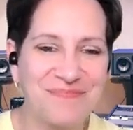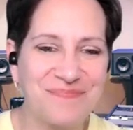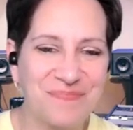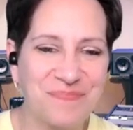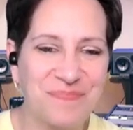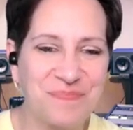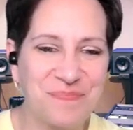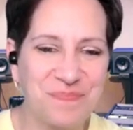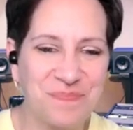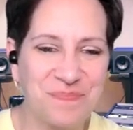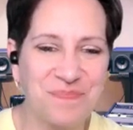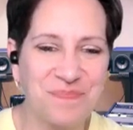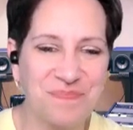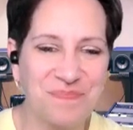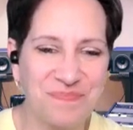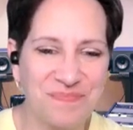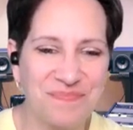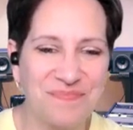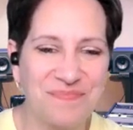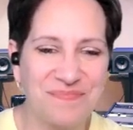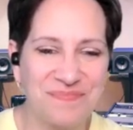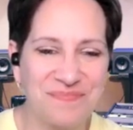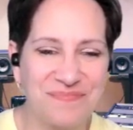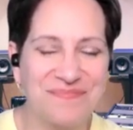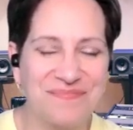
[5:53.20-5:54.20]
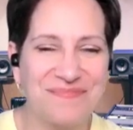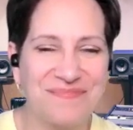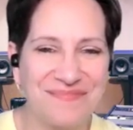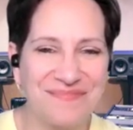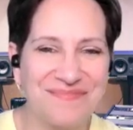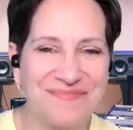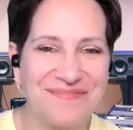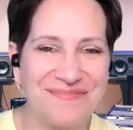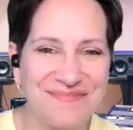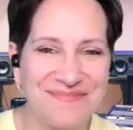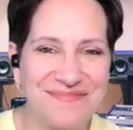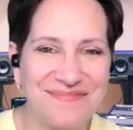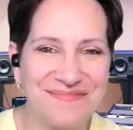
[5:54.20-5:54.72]

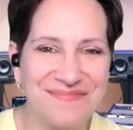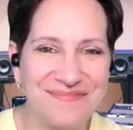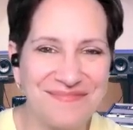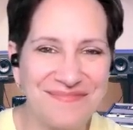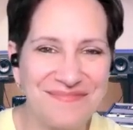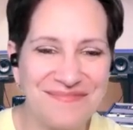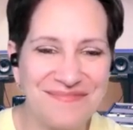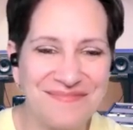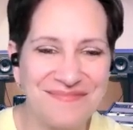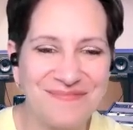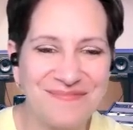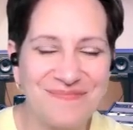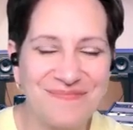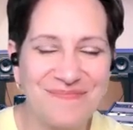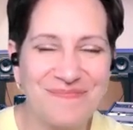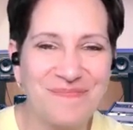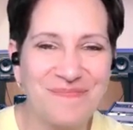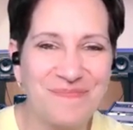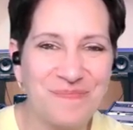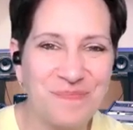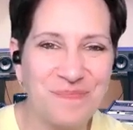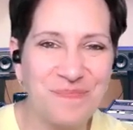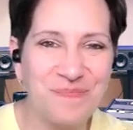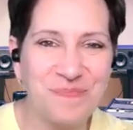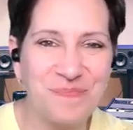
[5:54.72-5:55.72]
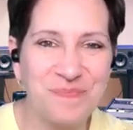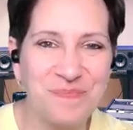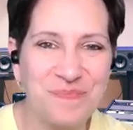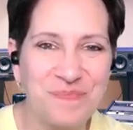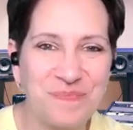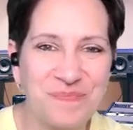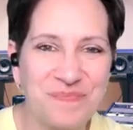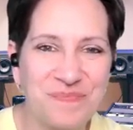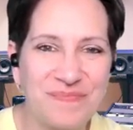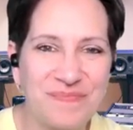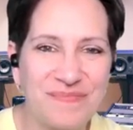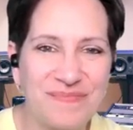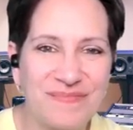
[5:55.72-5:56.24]

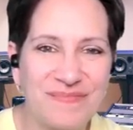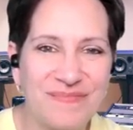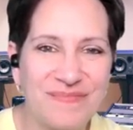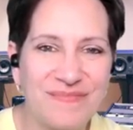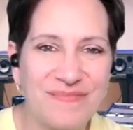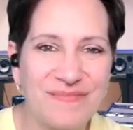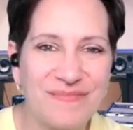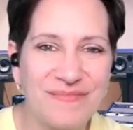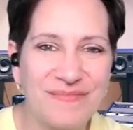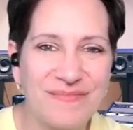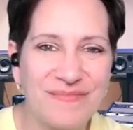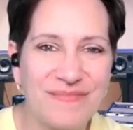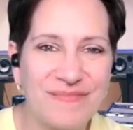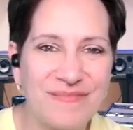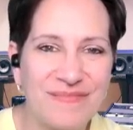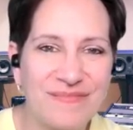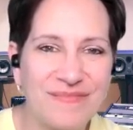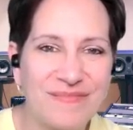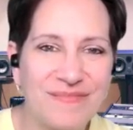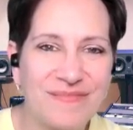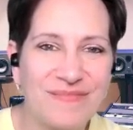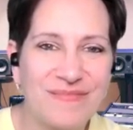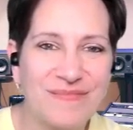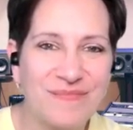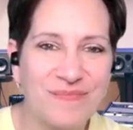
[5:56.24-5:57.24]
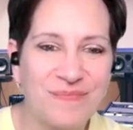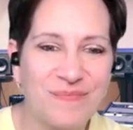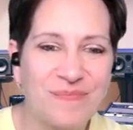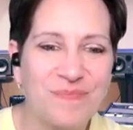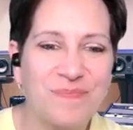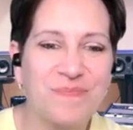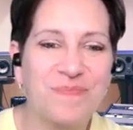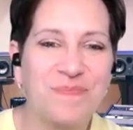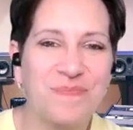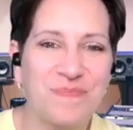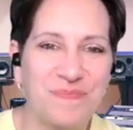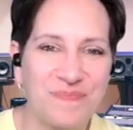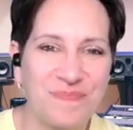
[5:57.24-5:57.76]

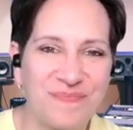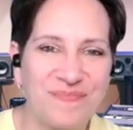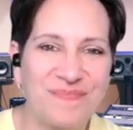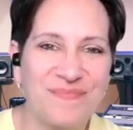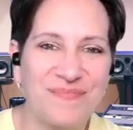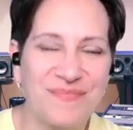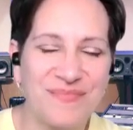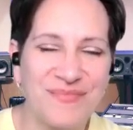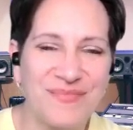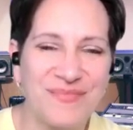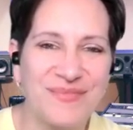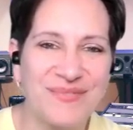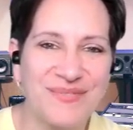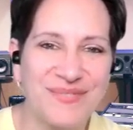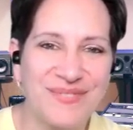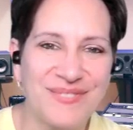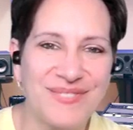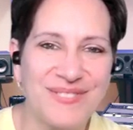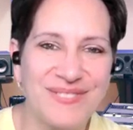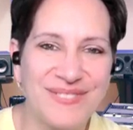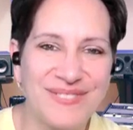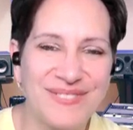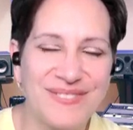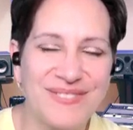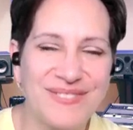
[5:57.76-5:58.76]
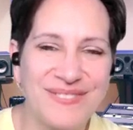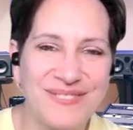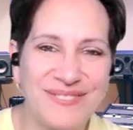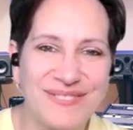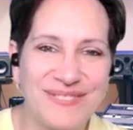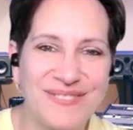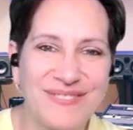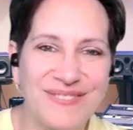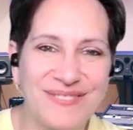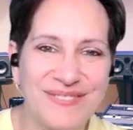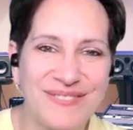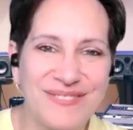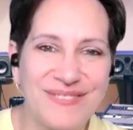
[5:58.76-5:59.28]

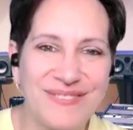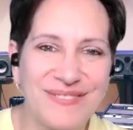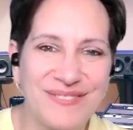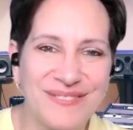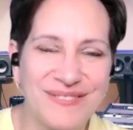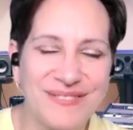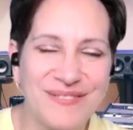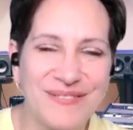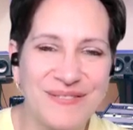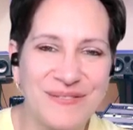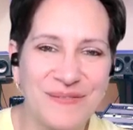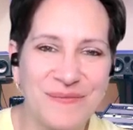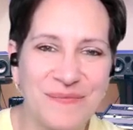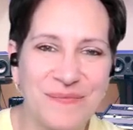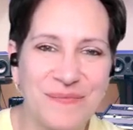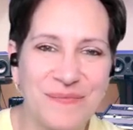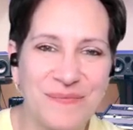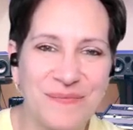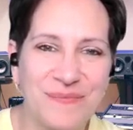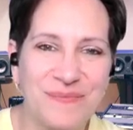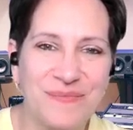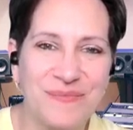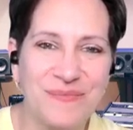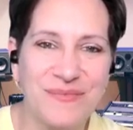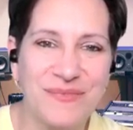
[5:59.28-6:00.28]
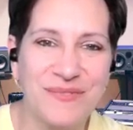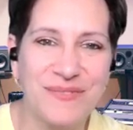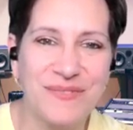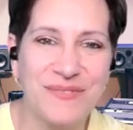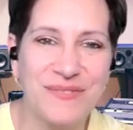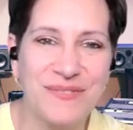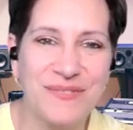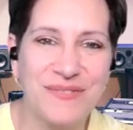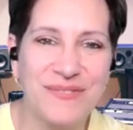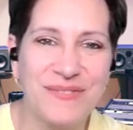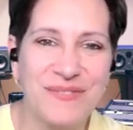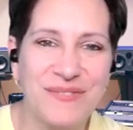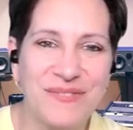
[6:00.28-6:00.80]

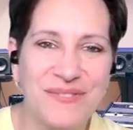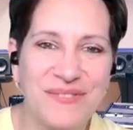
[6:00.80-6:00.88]
(silent)